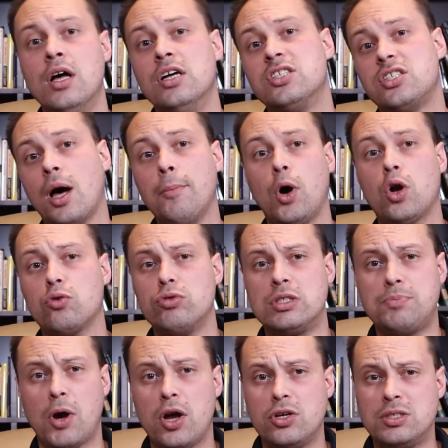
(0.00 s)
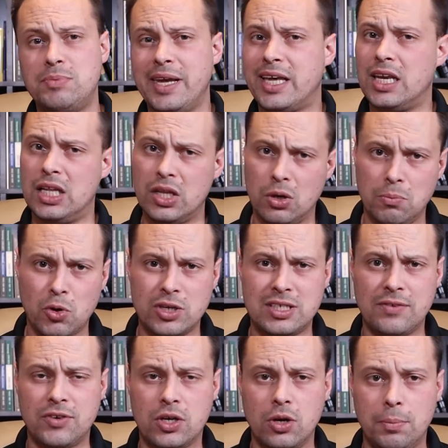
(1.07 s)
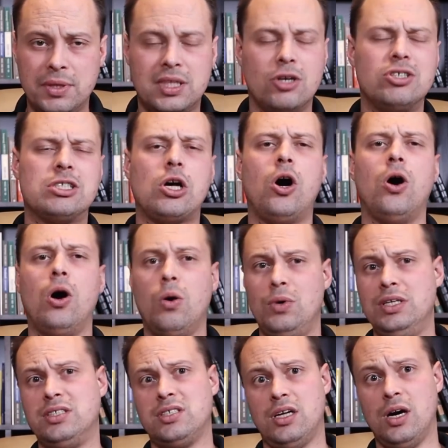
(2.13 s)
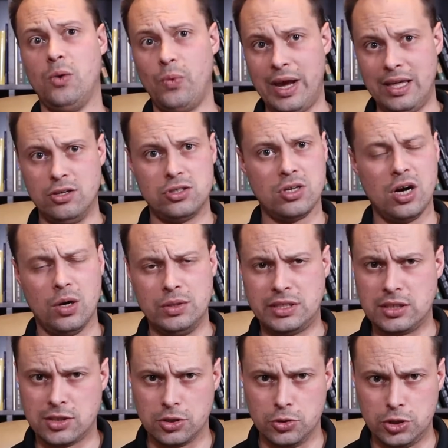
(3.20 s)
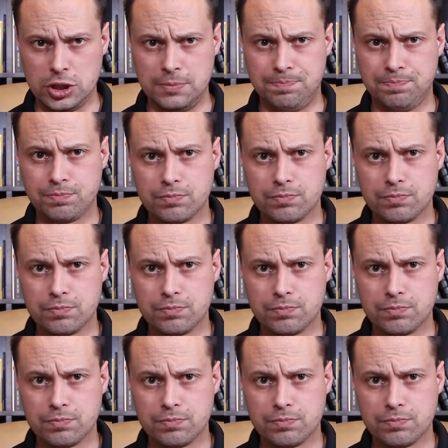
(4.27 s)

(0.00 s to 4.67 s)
Some autoresponders make it a little more difficult, but there's always a way. There's always a solution.